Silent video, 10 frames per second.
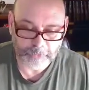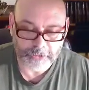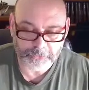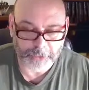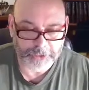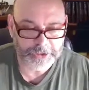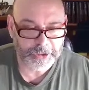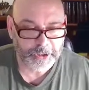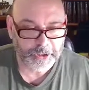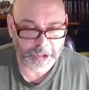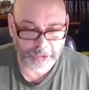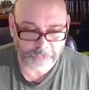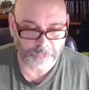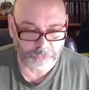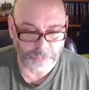as much in
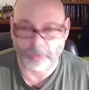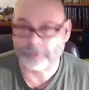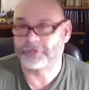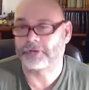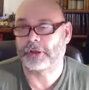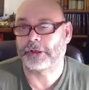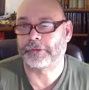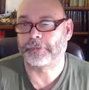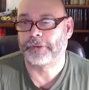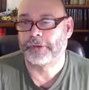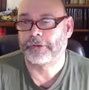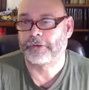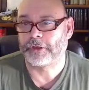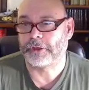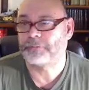the rules.
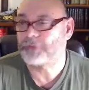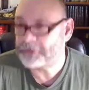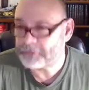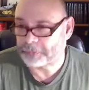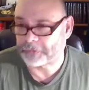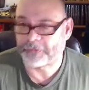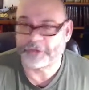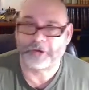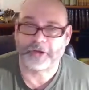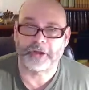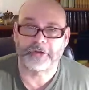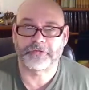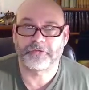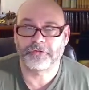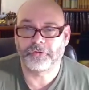The principle there
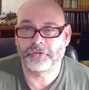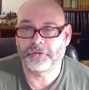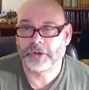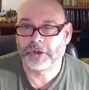is to